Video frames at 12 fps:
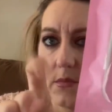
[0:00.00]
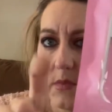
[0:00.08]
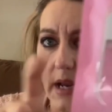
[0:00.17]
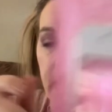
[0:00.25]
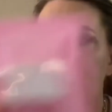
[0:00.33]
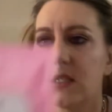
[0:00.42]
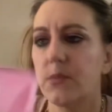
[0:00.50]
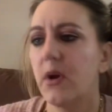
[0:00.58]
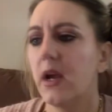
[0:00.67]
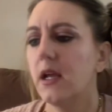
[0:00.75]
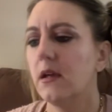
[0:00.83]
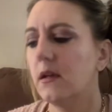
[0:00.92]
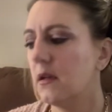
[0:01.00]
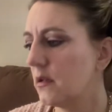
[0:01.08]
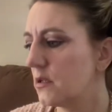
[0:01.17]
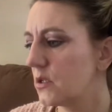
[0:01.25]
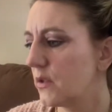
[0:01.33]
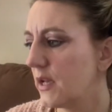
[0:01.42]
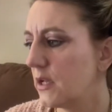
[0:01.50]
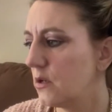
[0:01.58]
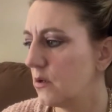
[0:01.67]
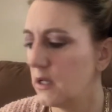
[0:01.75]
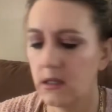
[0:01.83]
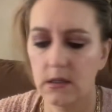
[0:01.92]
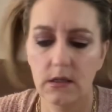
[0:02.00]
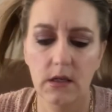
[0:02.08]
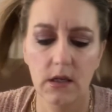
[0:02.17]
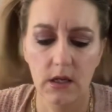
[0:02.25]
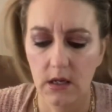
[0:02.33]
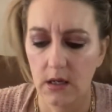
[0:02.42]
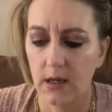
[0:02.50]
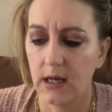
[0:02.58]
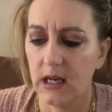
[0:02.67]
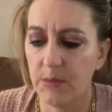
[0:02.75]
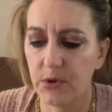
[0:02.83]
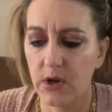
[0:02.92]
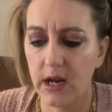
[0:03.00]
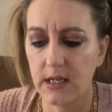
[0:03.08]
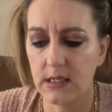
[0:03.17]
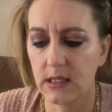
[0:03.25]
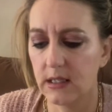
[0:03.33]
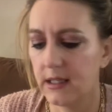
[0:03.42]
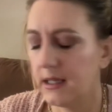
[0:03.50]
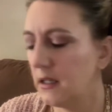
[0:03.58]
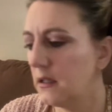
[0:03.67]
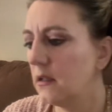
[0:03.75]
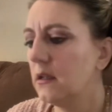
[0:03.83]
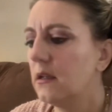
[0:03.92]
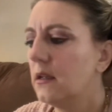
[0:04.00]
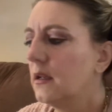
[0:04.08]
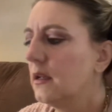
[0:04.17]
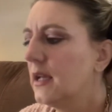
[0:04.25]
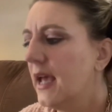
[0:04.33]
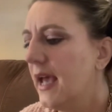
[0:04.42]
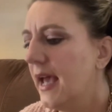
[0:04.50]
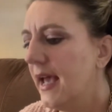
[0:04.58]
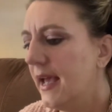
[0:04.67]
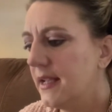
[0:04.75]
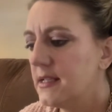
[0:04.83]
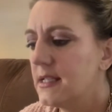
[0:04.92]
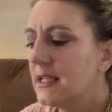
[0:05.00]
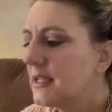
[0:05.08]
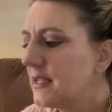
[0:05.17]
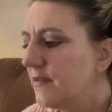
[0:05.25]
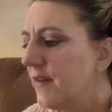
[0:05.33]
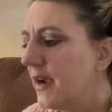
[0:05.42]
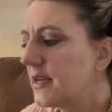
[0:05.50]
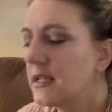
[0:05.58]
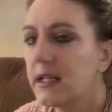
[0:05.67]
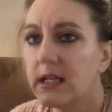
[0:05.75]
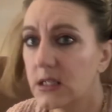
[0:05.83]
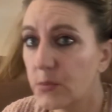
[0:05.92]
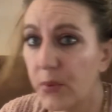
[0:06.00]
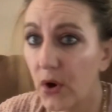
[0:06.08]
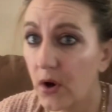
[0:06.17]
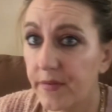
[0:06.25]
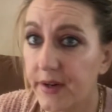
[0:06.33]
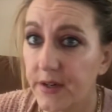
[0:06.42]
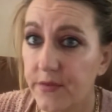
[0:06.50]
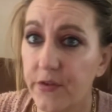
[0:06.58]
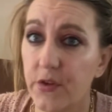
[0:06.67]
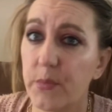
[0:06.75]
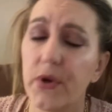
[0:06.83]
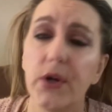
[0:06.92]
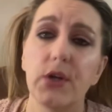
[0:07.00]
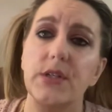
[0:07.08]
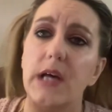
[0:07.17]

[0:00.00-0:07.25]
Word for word: hand spray so that you can keep your hands clean and disinfected. It's perfect for the purse.